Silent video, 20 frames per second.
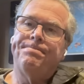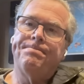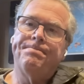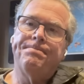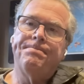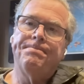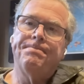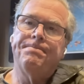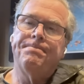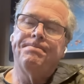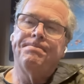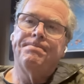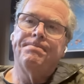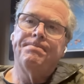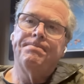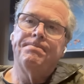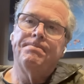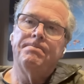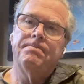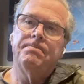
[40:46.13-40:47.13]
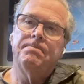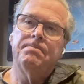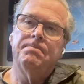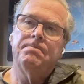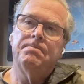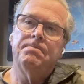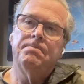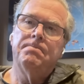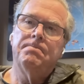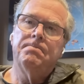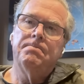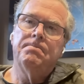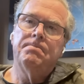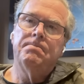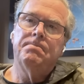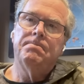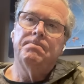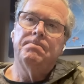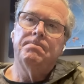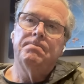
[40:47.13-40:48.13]

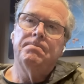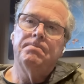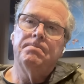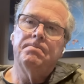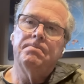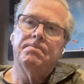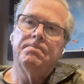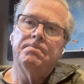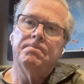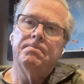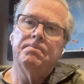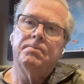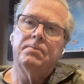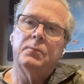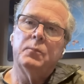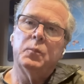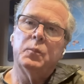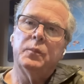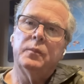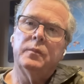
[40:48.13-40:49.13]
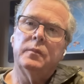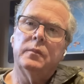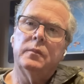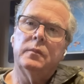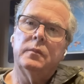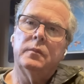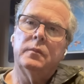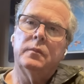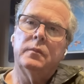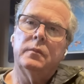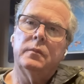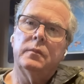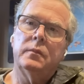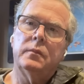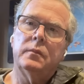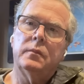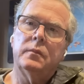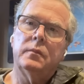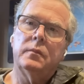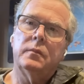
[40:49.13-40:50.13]

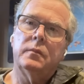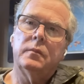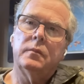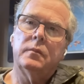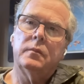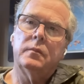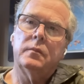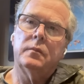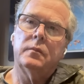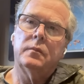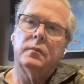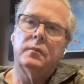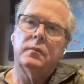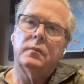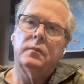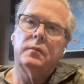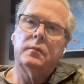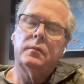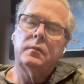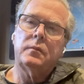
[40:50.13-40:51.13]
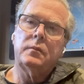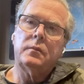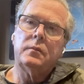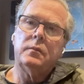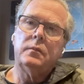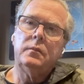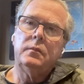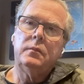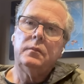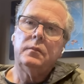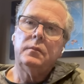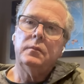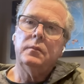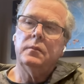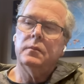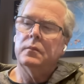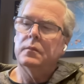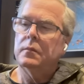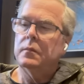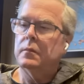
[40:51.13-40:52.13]

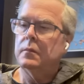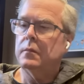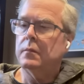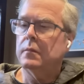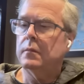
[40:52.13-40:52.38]
(not speaking)